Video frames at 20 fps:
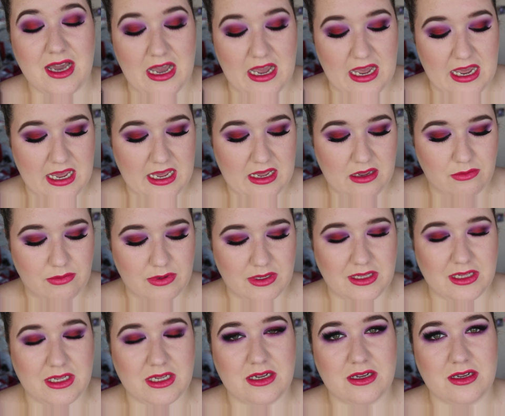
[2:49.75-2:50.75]
I
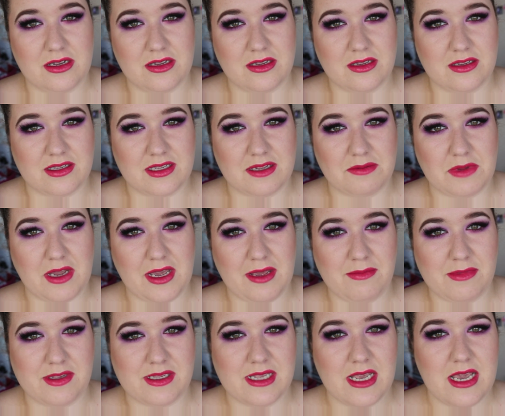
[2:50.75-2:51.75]
will
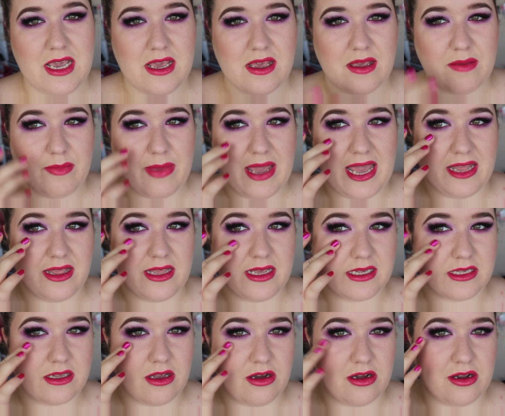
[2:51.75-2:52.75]
sometimes pat
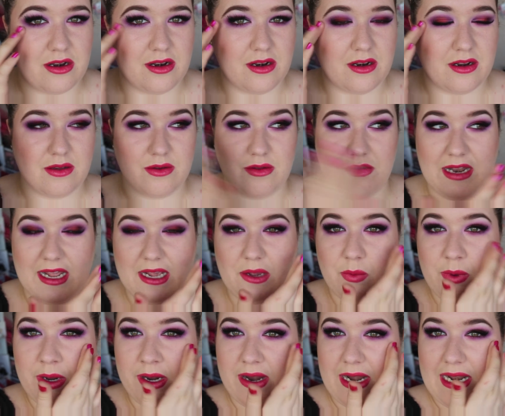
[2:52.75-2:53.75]
this on like
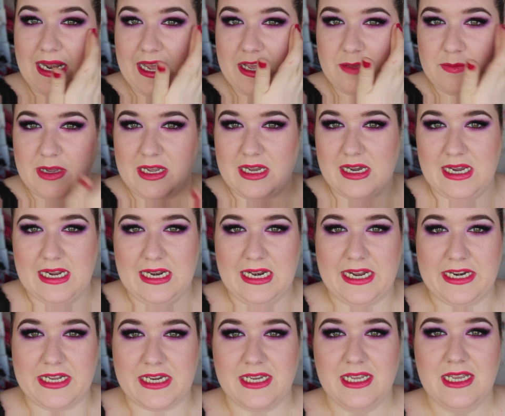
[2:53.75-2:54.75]
where I like my
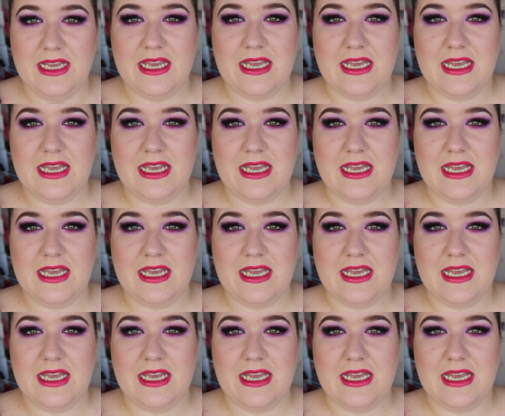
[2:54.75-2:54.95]
highlighter